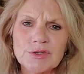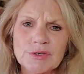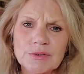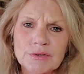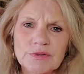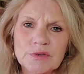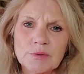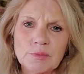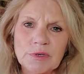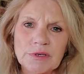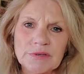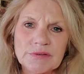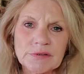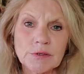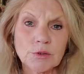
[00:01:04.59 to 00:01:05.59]
you to be
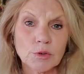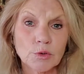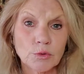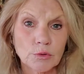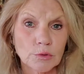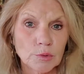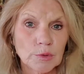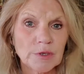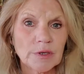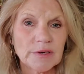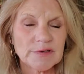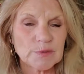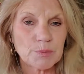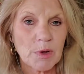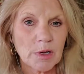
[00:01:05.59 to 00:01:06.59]
as congruent
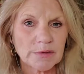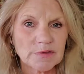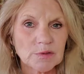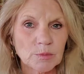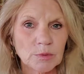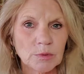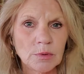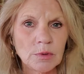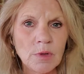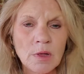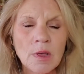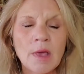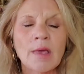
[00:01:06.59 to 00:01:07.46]
as possible,